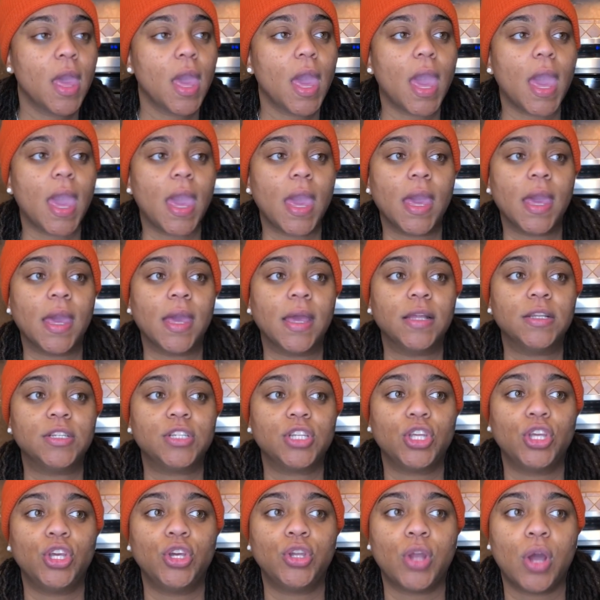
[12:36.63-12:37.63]
And,
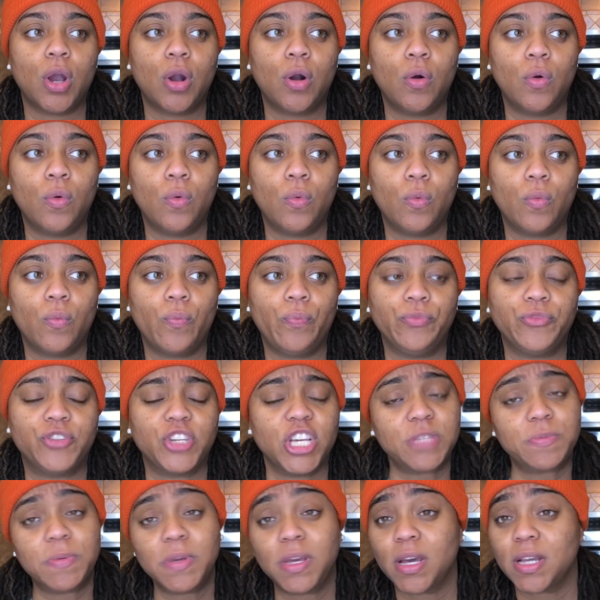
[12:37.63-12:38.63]
you know,
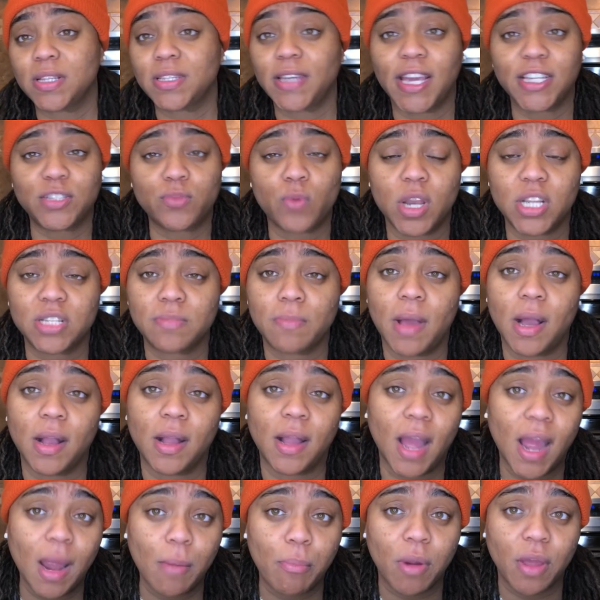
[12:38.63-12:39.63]
just because Antoine is my
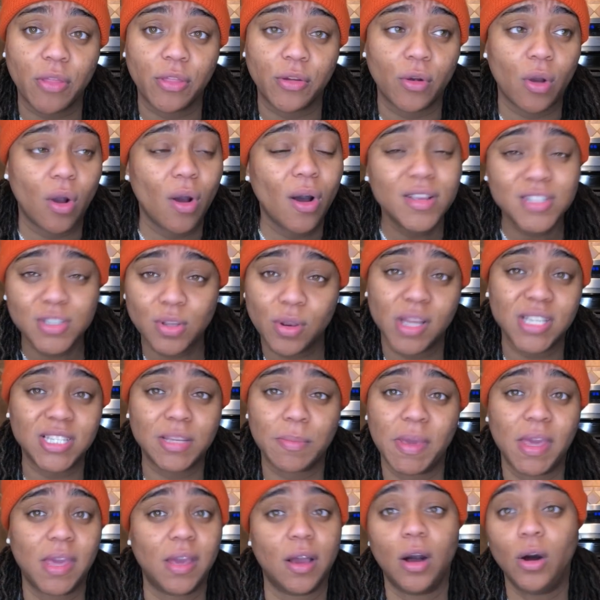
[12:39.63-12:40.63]
god brother also doesn't
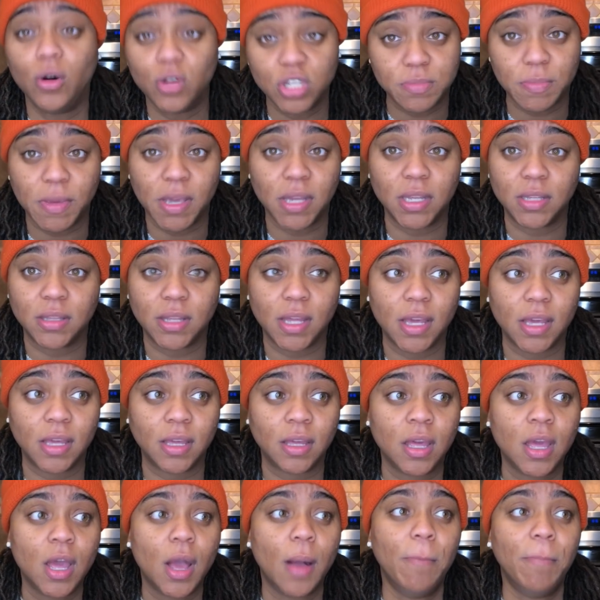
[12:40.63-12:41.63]
mean he owes me anything.
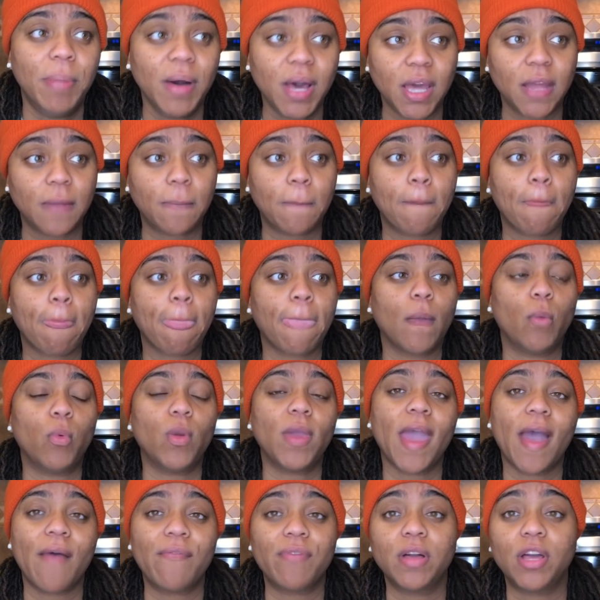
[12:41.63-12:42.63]
But we
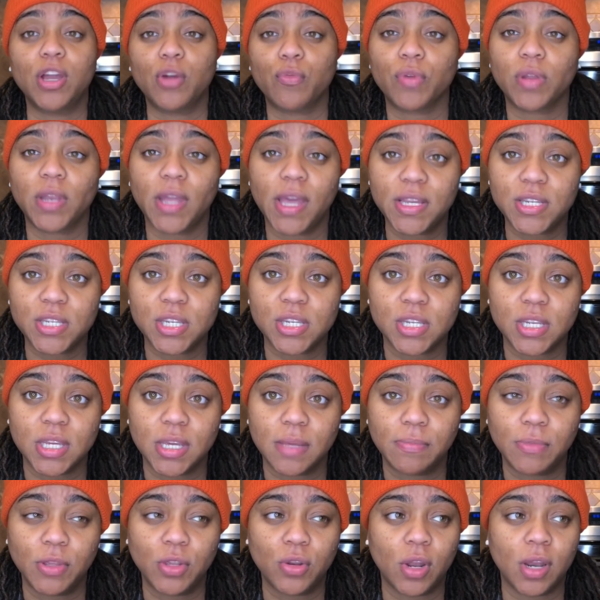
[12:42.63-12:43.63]
have a good relationship.
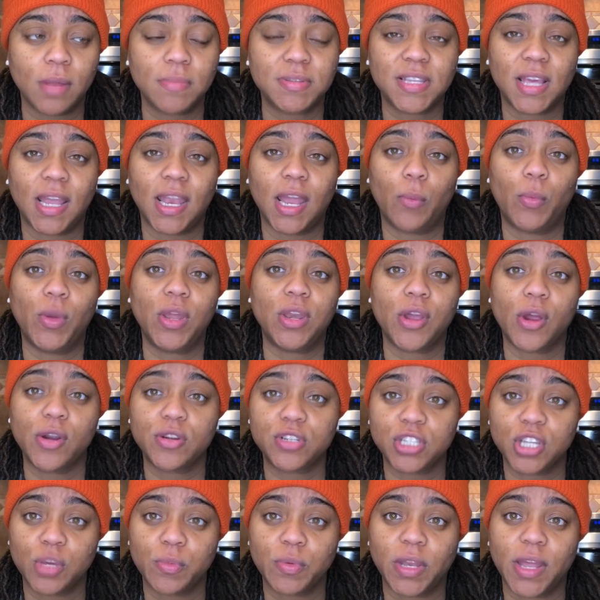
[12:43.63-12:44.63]
You know what I'm saying? Like, we nurture
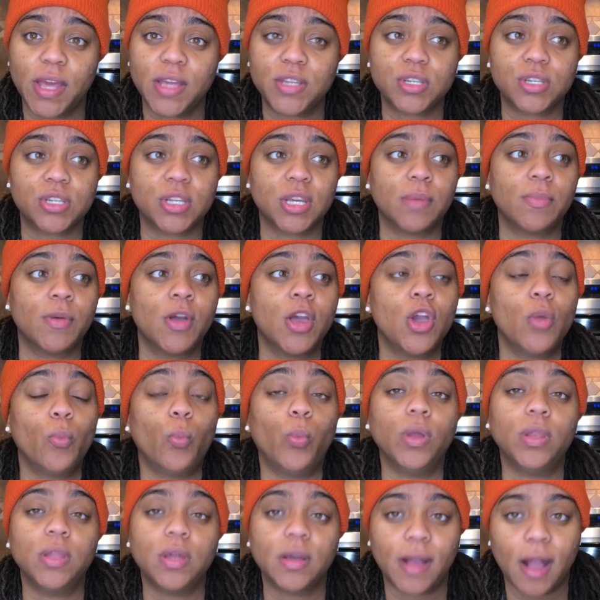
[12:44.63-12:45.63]
the relationship,
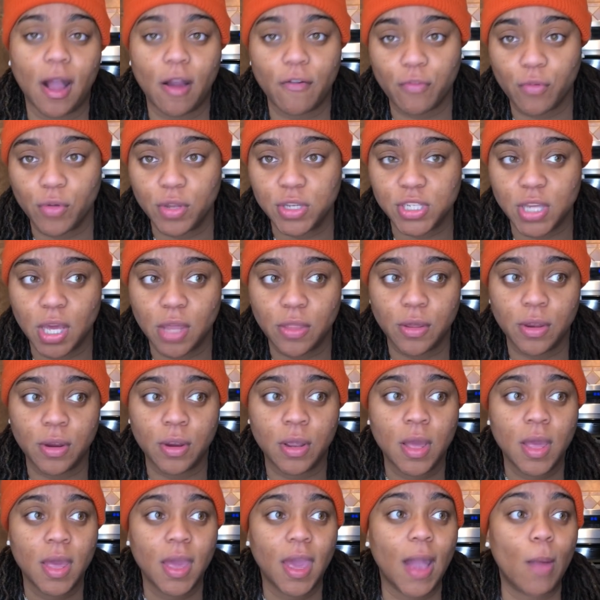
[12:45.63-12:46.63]
we look out for each other,
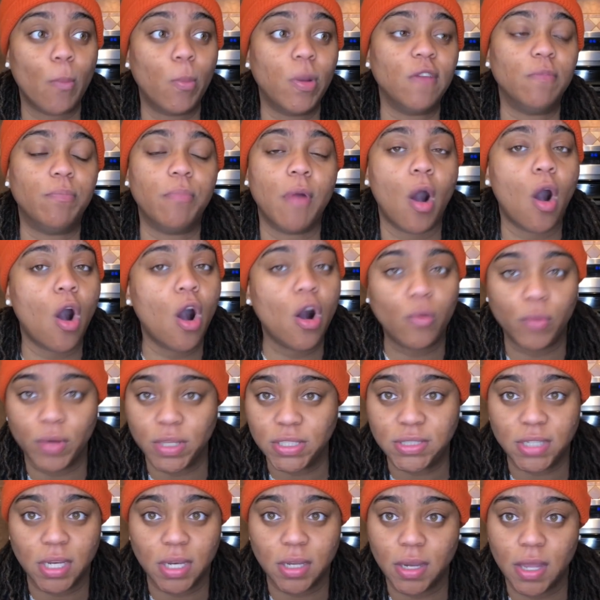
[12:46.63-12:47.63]
and we've always
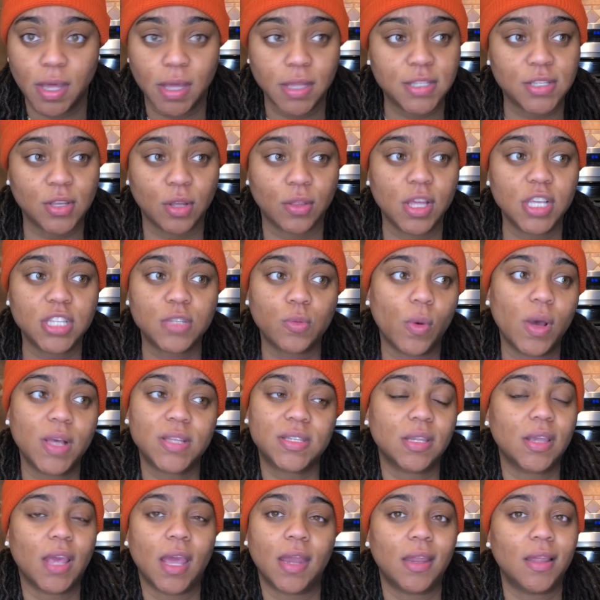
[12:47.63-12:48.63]
done that. So this
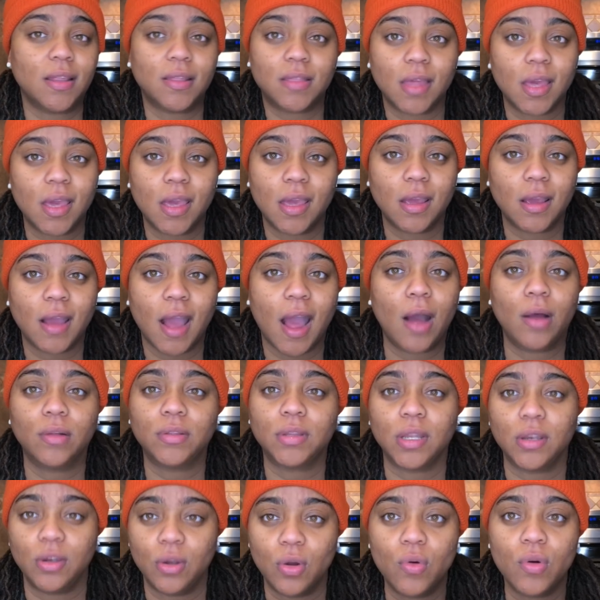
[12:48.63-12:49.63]
wasn't anything out
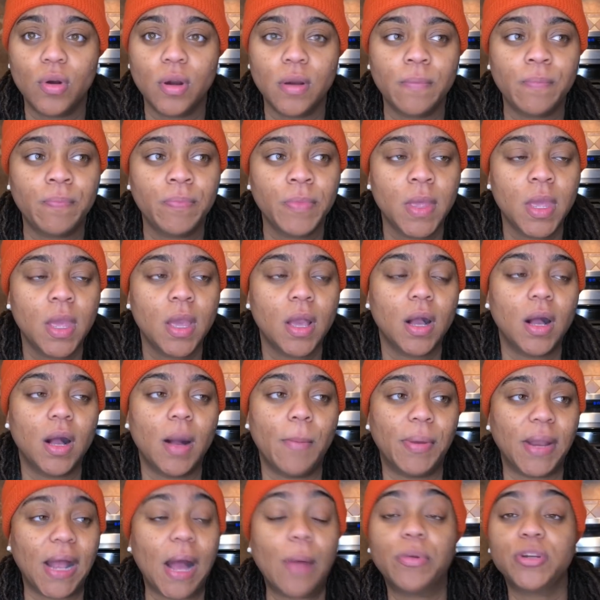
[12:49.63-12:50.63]
the norm,
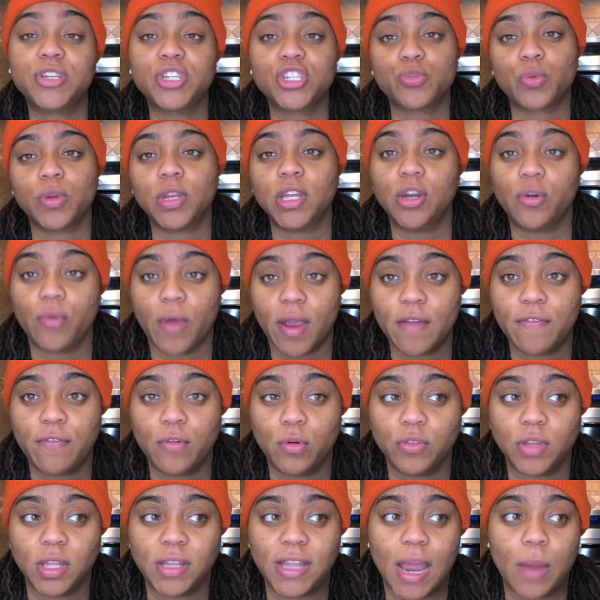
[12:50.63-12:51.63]
but I was just really grateful
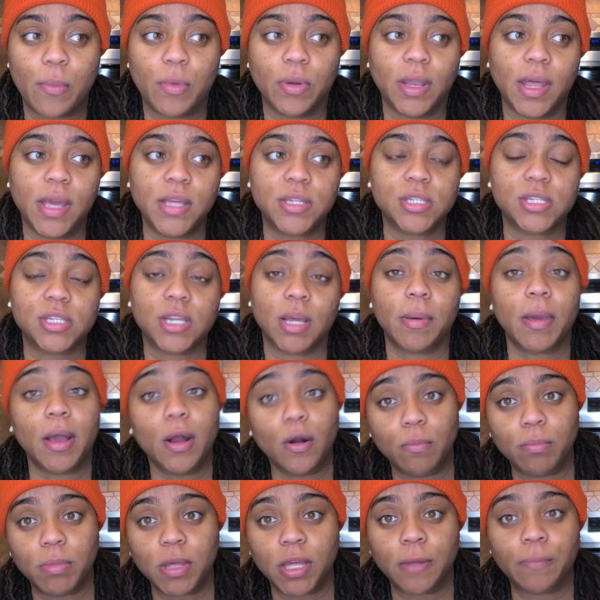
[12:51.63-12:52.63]
that that relationship
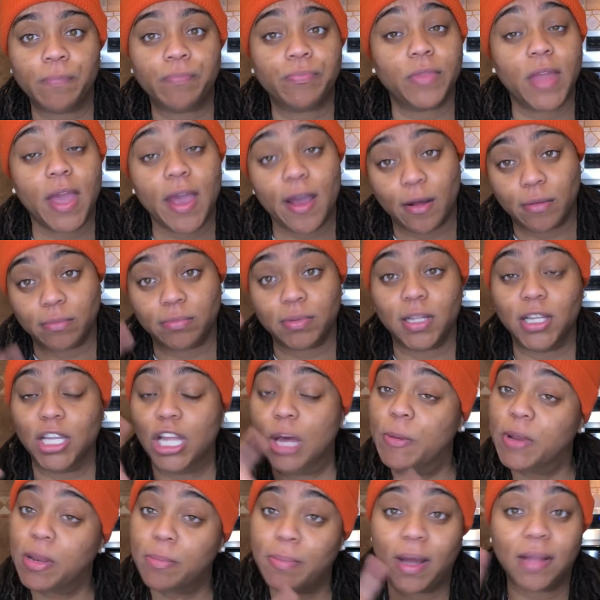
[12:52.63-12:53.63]
helped me. Now, a little
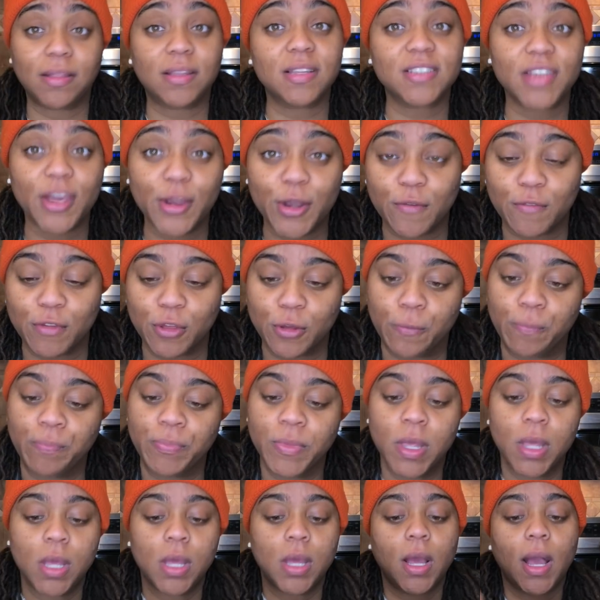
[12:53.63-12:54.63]
bit about this interview.
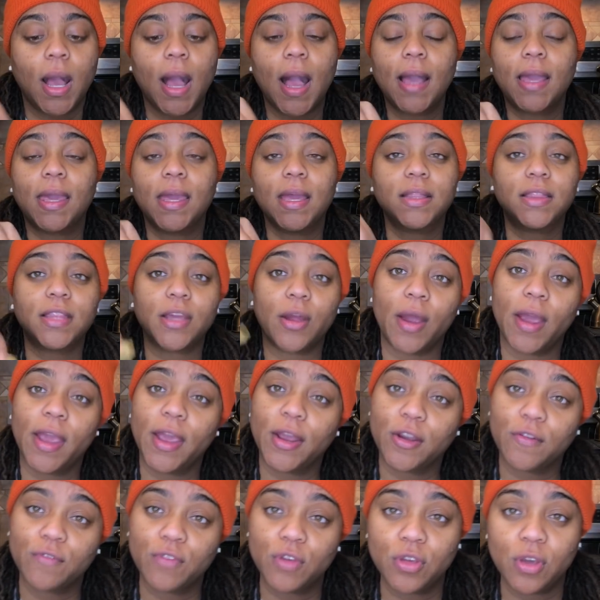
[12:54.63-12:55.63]
I get there, I
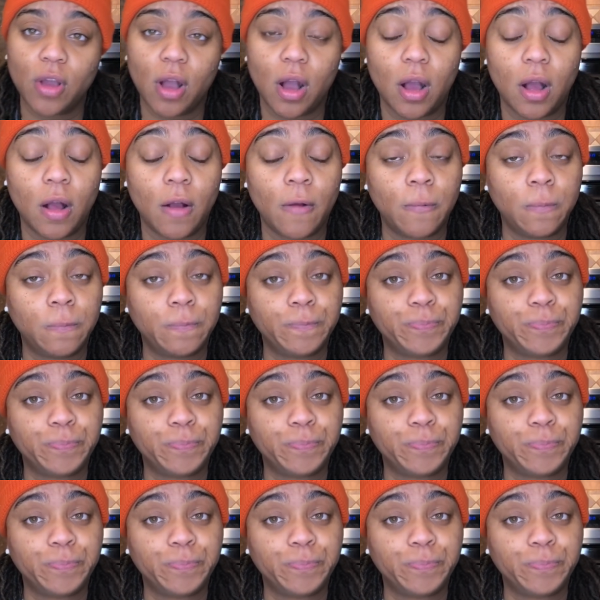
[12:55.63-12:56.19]
interview y'all.